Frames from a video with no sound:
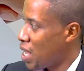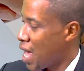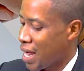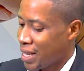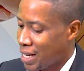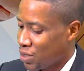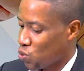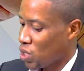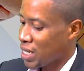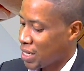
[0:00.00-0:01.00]
And that is
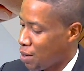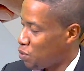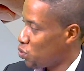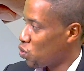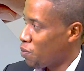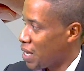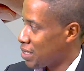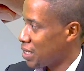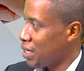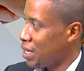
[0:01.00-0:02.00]
what has happened to
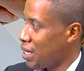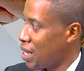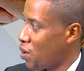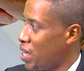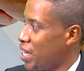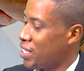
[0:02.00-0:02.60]
Obaseki here now.